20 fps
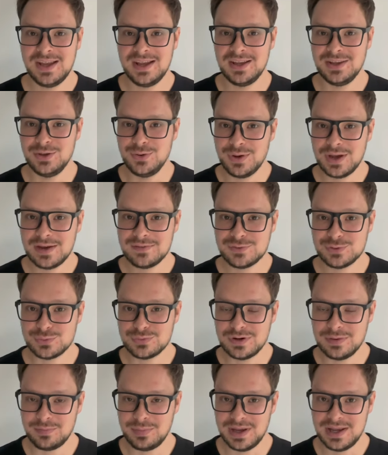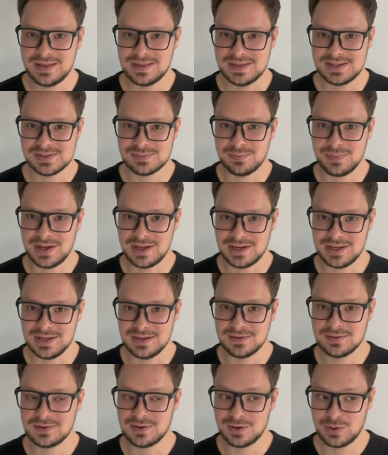You have to repay this money
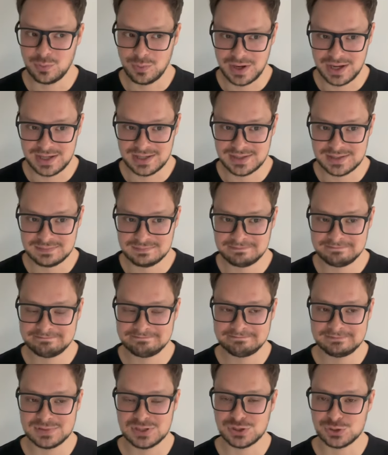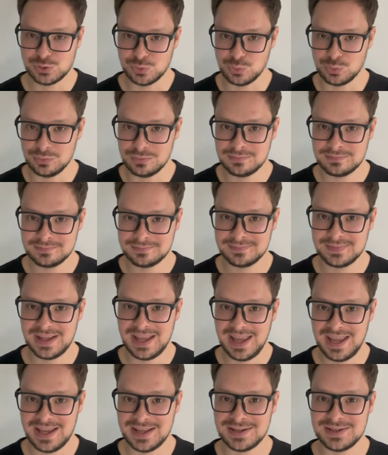quite soon,
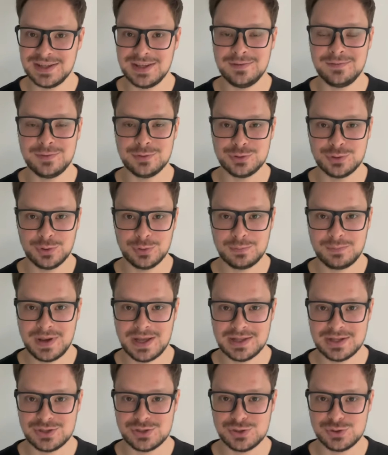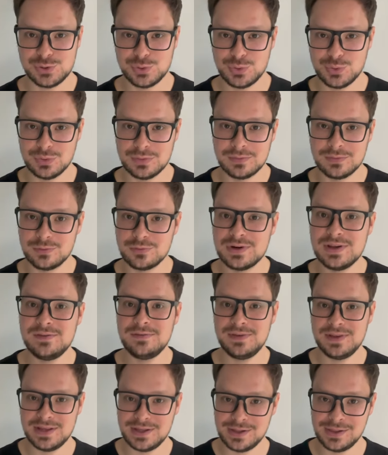and if you don't manage to
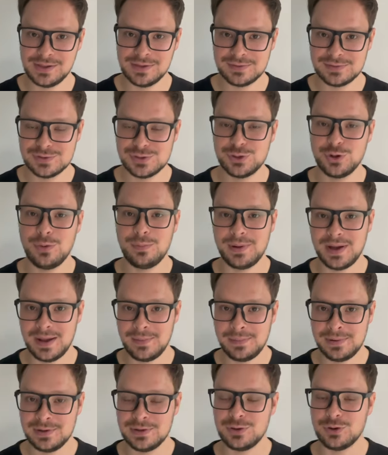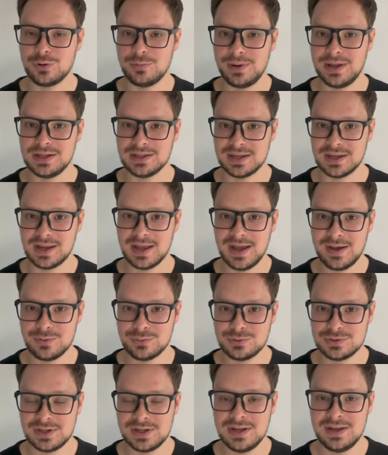refill, top up your bank
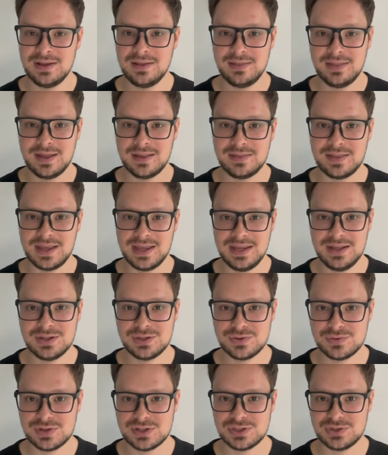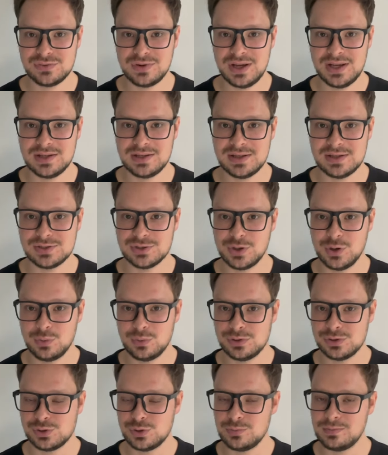account, then the interest rate is
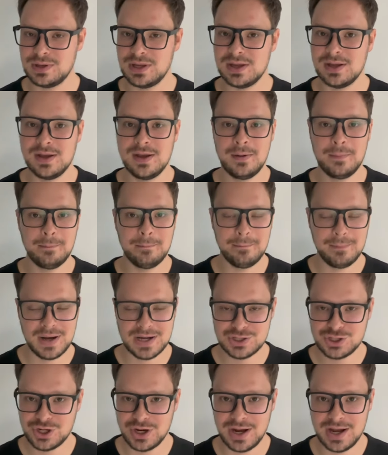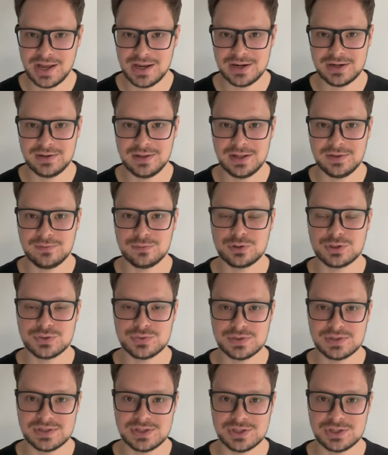going to be much higher than for
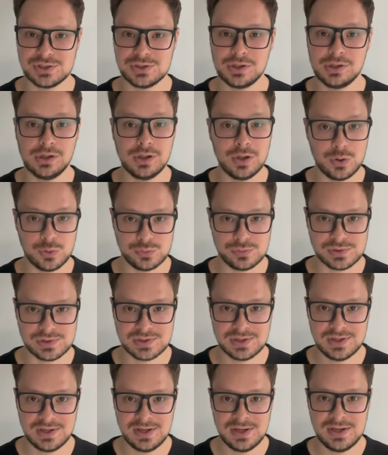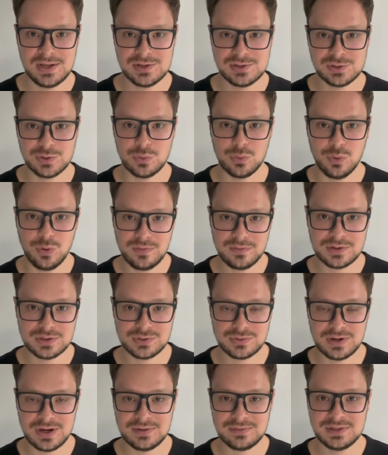traditional loans. So
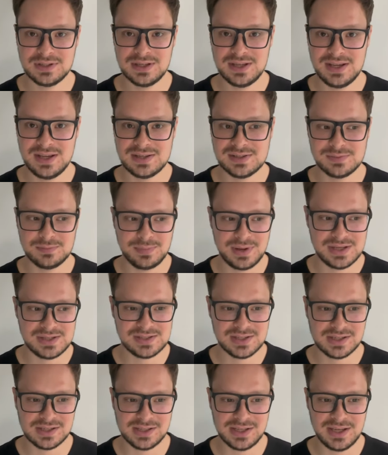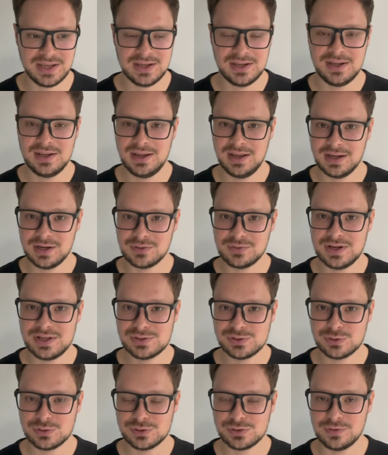overdraft is basically a great
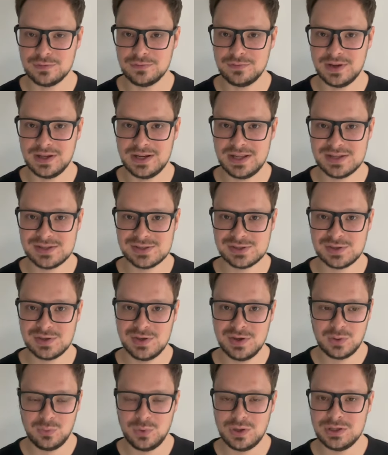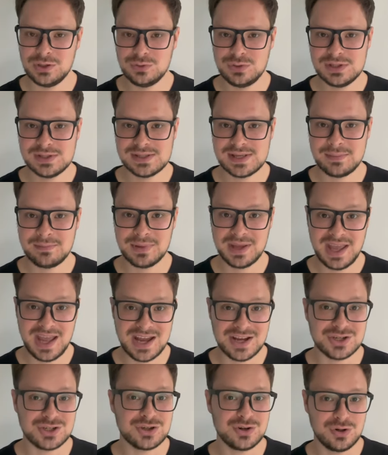source of finance when you need some
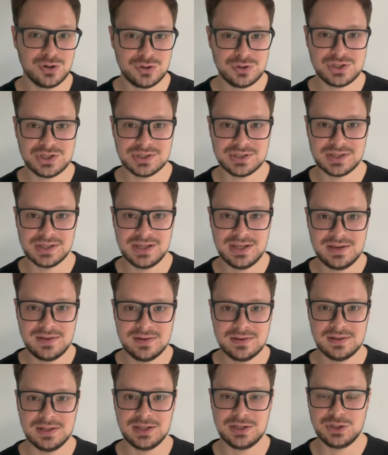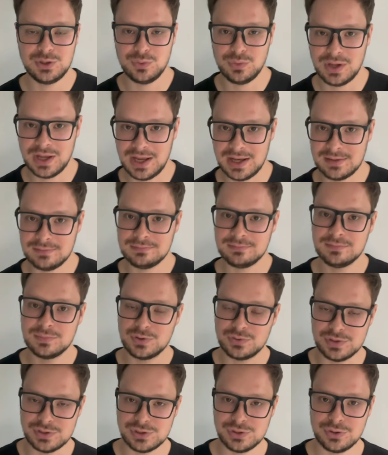cash urgently that you can
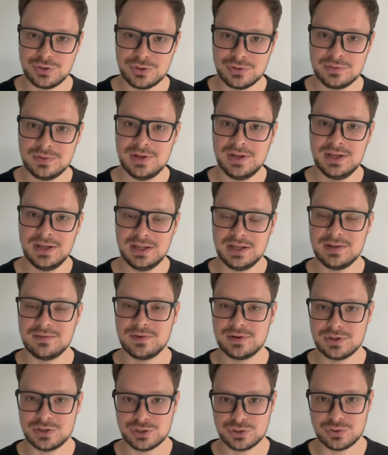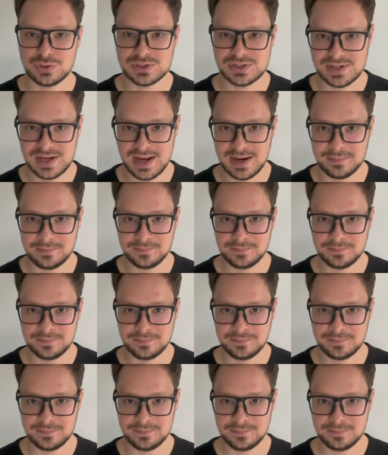return in a very short time.